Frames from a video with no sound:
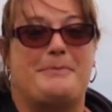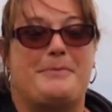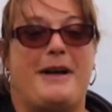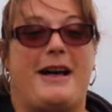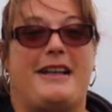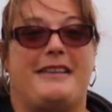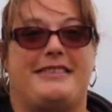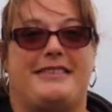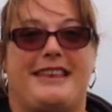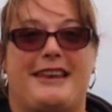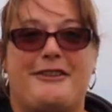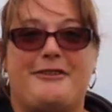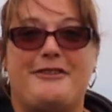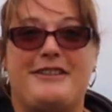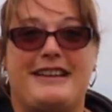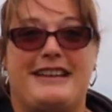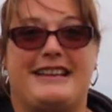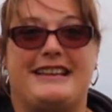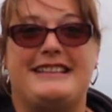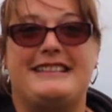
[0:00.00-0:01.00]
but there
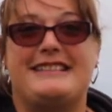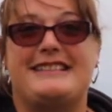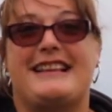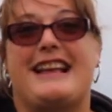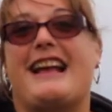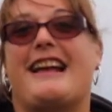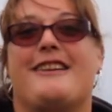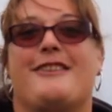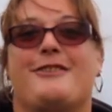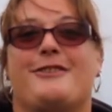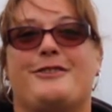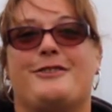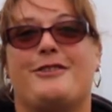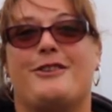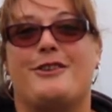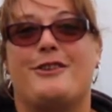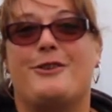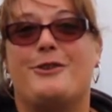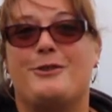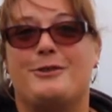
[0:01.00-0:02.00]
is an
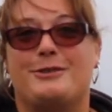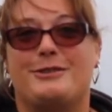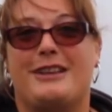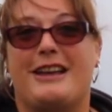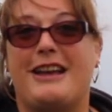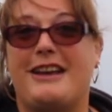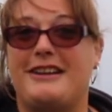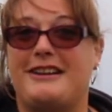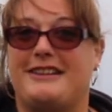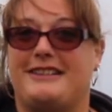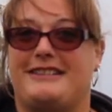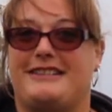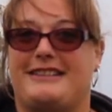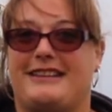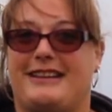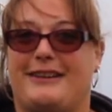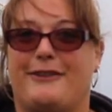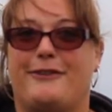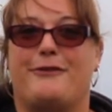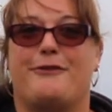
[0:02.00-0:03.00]

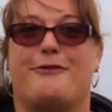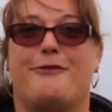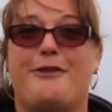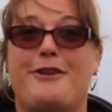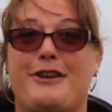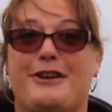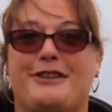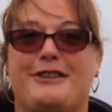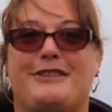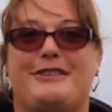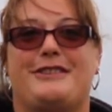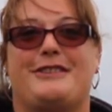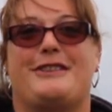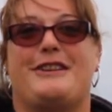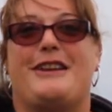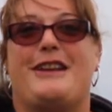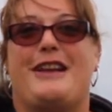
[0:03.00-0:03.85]
alternative route